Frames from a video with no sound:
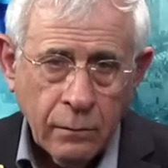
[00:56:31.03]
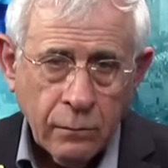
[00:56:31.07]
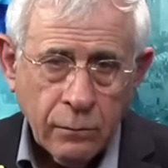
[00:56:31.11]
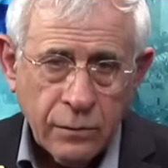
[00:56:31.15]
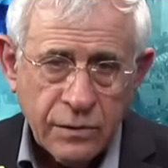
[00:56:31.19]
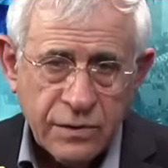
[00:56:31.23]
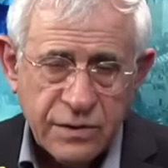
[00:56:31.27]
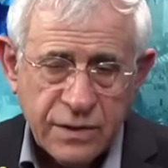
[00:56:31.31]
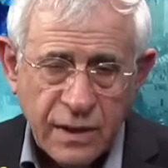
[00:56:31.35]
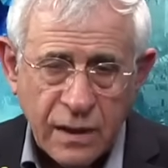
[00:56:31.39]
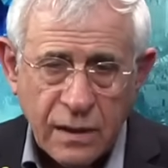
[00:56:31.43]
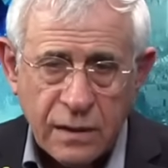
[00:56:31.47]

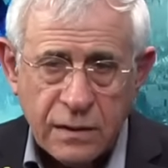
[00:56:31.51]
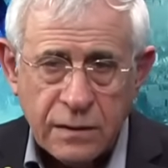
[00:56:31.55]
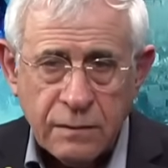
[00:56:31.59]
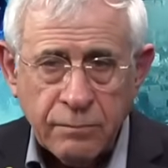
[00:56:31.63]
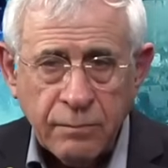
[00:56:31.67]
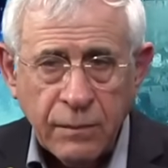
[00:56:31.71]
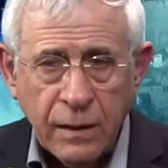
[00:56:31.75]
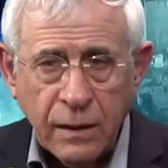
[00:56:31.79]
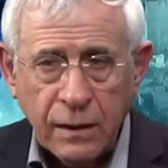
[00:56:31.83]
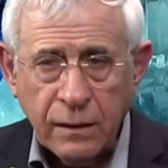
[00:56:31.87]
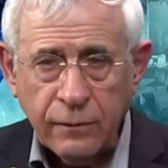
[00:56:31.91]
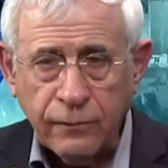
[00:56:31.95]
which
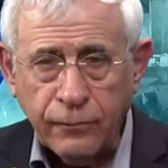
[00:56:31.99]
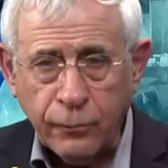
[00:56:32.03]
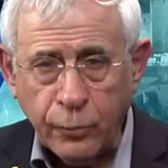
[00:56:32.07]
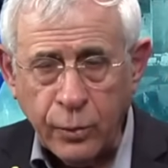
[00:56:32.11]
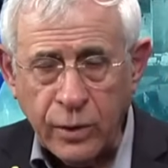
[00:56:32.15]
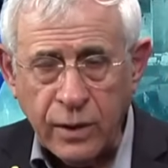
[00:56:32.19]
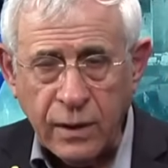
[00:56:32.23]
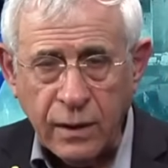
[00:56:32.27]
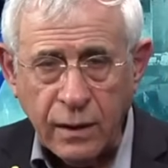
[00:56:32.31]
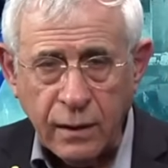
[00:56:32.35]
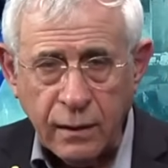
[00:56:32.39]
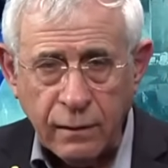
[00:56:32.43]
says if
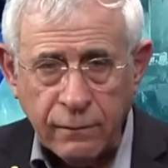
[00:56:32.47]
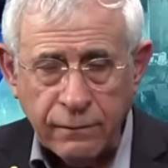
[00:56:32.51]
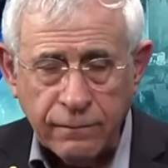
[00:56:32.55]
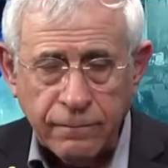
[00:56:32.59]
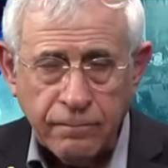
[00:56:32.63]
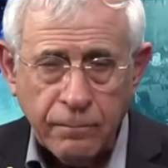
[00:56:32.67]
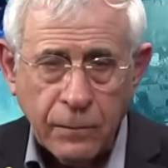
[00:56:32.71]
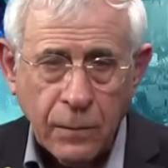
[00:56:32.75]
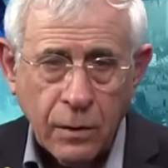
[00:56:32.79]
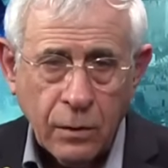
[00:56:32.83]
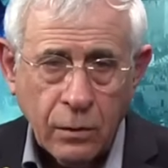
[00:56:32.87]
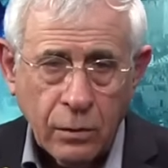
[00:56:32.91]
we
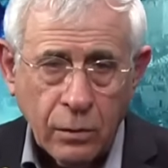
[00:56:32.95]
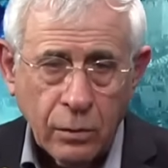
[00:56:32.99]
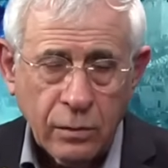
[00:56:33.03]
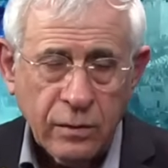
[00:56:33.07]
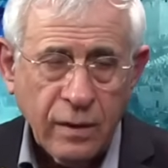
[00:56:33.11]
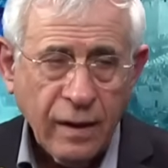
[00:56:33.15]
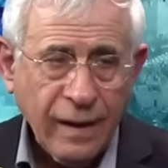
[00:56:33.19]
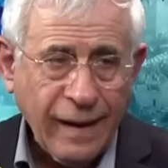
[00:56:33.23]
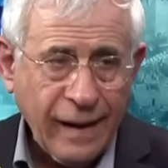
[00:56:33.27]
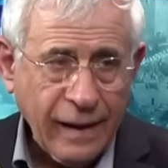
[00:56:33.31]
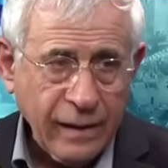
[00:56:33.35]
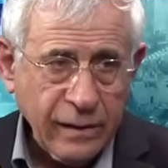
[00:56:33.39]
have
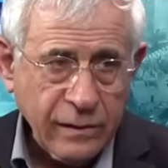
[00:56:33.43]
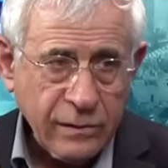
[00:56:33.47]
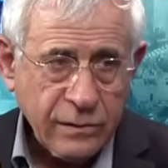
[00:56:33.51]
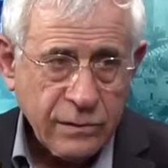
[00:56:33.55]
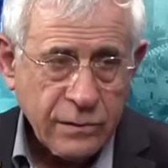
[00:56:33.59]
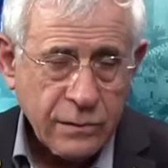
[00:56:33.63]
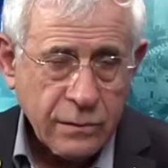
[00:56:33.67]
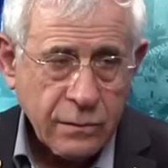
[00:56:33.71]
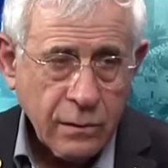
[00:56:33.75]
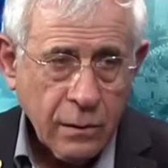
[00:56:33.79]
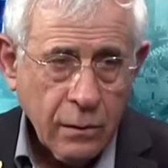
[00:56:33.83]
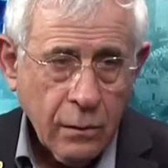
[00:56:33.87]
good
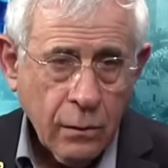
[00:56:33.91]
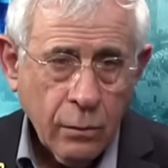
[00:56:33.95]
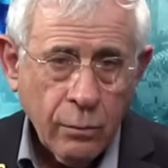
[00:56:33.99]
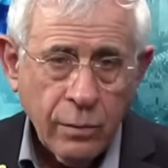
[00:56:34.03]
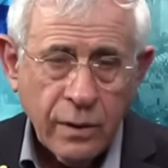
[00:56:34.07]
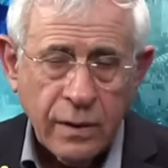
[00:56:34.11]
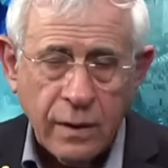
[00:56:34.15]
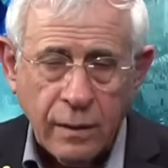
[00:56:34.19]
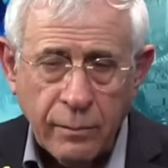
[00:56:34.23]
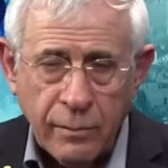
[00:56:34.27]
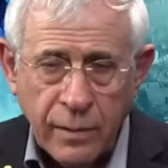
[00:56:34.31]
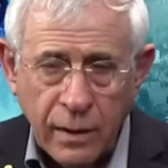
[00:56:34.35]
alliance
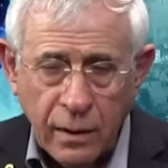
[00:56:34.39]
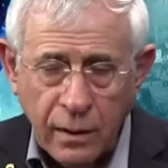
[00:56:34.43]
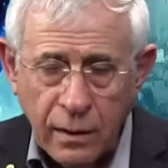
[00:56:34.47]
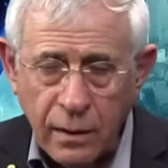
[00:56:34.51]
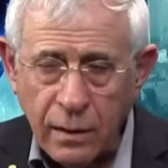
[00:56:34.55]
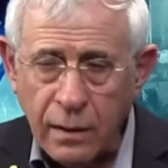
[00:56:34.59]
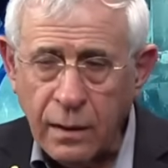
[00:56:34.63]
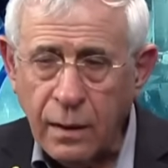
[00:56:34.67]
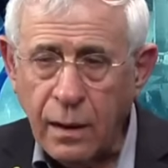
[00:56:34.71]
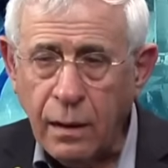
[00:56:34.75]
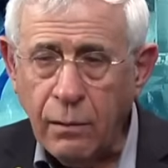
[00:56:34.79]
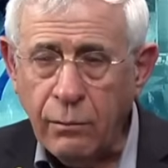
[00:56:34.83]
with
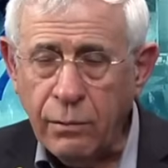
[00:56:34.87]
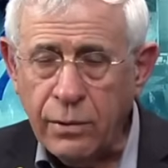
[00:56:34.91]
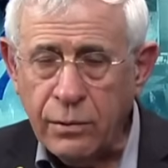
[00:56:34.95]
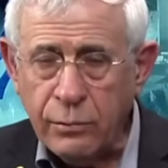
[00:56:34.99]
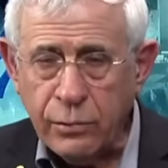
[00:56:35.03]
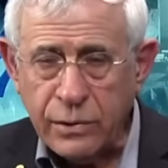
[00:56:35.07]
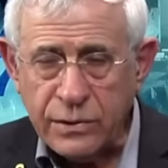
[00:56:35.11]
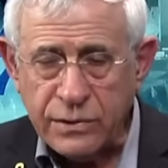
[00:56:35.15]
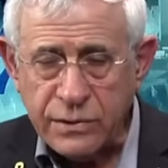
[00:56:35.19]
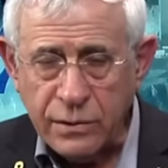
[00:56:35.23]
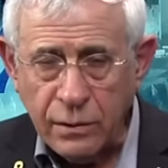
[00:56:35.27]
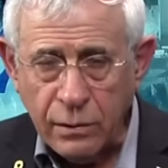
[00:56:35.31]
America,
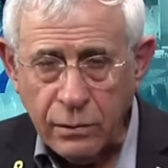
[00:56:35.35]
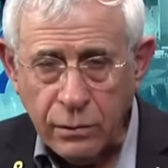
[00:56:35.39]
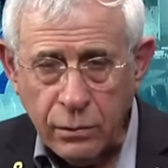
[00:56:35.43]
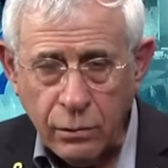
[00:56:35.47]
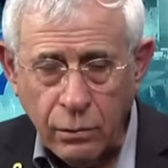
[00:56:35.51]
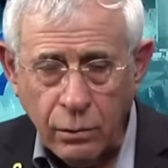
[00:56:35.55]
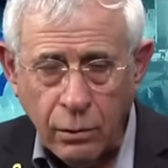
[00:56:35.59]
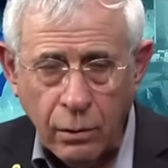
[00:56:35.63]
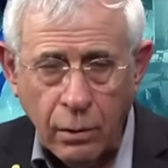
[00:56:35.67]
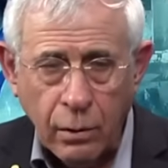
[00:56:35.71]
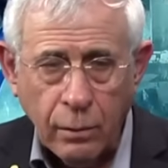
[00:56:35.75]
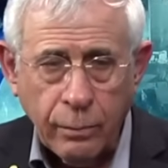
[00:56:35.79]
with Western
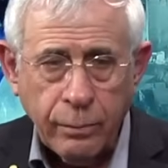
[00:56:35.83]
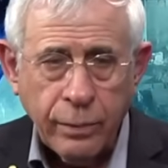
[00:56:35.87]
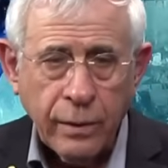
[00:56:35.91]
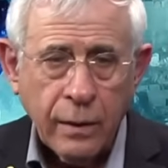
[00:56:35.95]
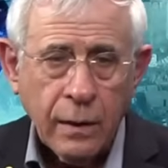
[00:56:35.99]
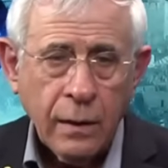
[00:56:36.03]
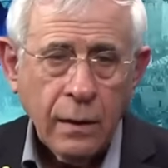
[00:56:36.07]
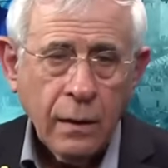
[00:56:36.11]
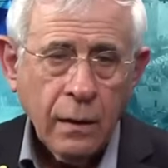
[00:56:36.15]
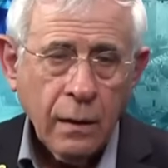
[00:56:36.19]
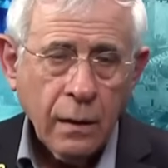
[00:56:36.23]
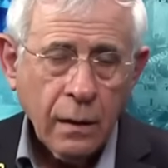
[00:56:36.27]
Europe,
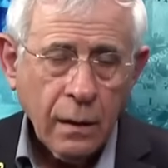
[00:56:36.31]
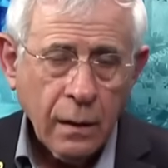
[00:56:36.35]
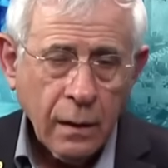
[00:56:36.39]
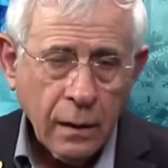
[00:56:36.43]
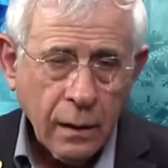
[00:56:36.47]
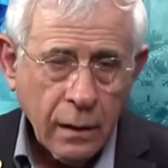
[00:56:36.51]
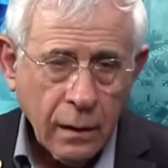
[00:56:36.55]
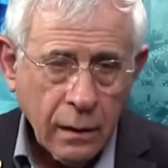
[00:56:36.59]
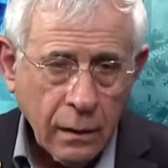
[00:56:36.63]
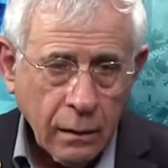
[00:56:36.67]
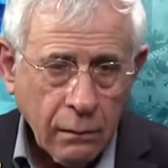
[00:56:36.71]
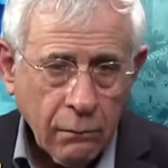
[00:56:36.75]

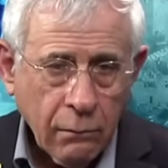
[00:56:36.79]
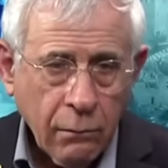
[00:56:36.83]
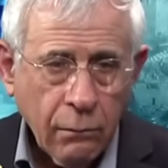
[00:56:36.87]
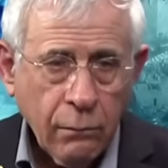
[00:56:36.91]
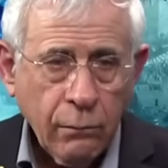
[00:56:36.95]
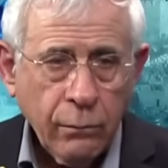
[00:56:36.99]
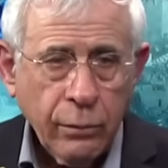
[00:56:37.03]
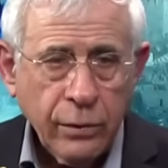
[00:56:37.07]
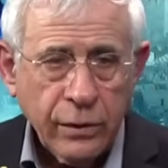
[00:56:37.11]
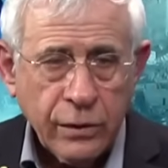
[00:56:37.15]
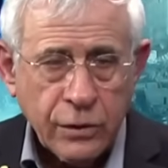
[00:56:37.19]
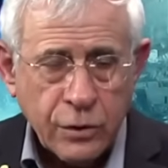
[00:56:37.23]

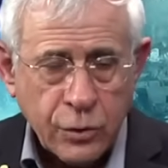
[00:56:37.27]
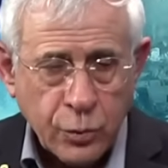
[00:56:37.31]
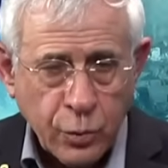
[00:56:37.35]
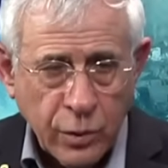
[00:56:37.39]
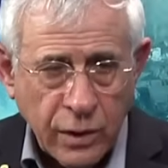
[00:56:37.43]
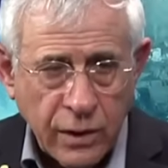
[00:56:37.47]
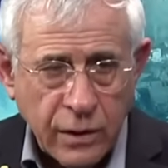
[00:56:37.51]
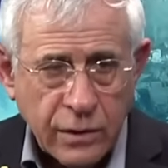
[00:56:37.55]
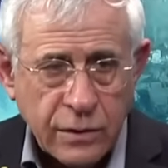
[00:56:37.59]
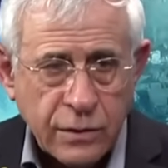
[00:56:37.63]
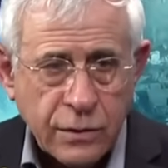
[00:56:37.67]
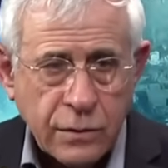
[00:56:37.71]
which
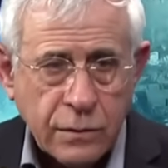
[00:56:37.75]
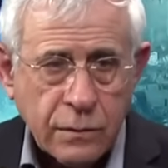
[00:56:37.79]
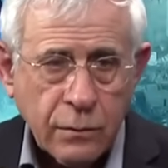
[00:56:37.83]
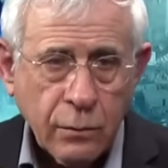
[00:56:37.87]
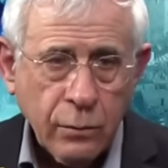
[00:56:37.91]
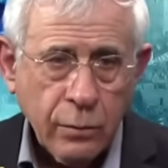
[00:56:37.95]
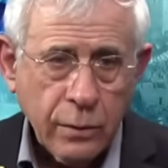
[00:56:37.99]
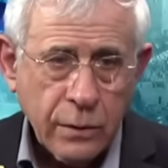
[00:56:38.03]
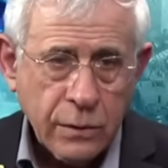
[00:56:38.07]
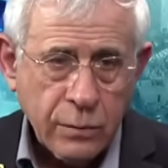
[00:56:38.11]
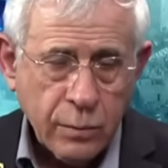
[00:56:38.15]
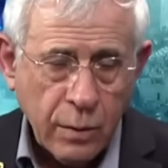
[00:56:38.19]

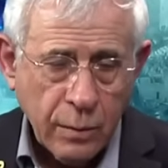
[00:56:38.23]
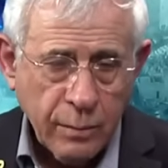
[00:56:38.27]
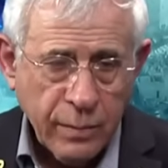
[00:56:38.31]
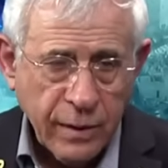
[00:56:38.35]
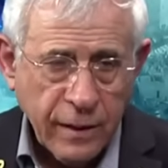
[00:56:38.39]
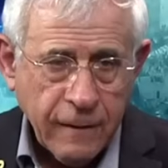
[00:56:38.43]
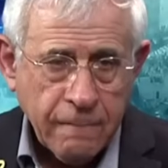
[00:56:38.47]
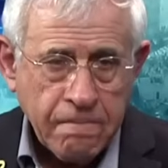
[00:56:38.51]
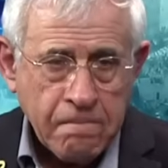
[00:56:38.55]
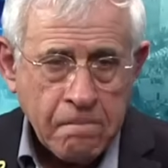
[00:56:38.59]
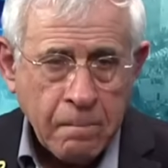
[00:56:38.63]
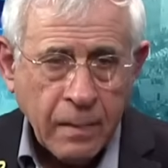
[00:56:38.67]
will
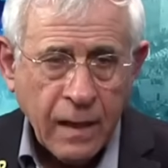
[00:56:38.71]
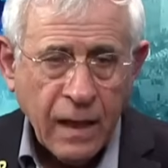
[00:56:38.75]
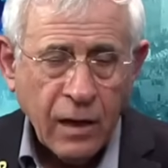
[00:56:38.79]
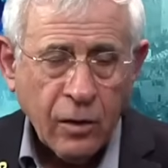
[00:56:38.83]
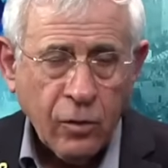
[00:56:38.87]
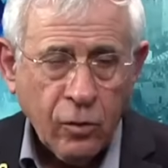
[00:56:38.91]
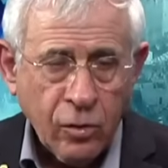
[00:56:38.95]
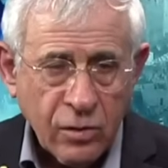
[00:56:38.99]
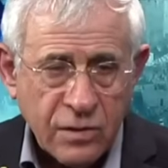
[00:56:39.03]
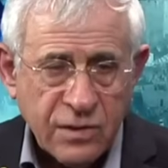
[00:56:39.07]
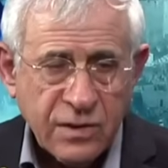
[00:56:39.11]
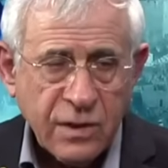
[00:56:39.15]
be
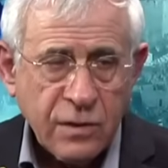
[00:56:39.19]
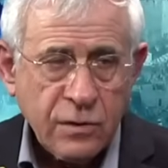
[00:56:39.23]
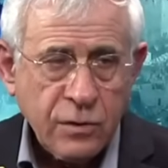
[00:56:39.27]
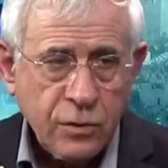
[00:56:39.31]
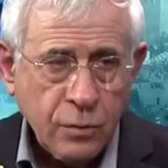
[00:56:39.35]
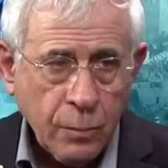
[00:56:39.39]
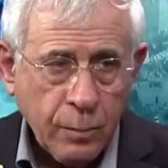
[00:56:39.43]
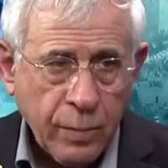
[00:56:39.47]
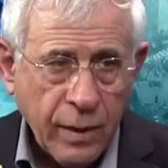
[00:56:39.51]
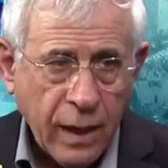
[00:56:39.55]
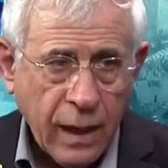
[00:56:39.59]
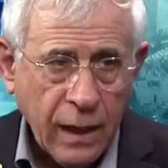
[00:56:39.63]
a
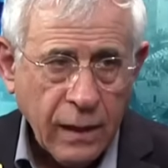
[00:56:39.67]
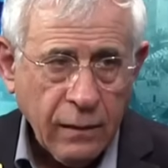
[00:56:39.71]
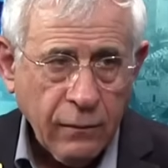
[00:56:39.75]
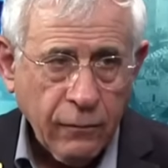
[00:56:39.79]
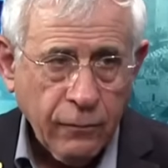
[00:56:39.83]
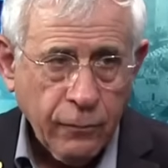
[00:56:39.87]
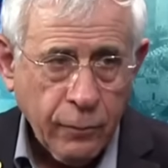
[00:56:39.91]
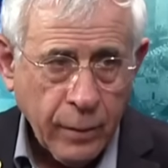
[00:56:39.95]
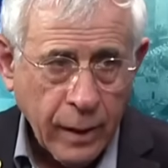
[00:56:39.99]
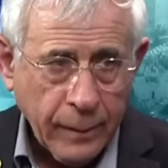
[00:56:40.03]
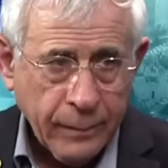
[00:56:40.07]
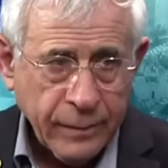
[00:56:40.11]
constant supply
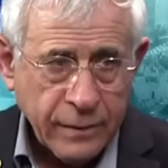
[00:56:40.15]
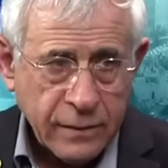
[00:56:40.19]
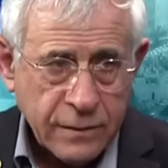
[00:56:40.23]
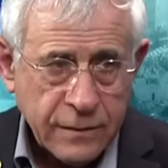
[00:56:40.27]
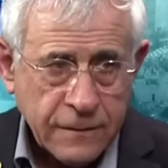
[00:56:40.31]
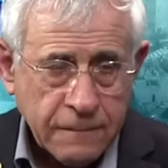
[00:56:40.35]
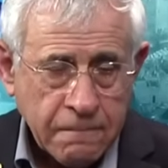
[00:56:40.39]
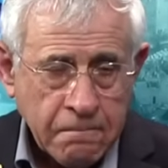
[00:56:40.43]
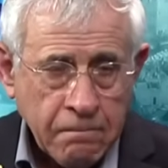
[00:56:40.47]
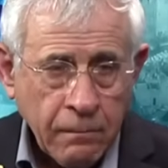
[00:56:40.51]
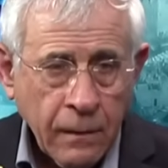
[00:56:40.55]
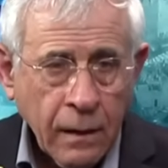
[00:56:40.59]
of
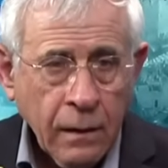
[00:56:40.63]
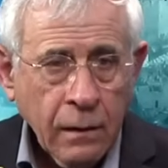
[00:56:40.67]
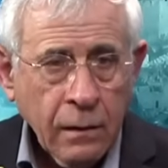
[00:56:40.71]
weapons.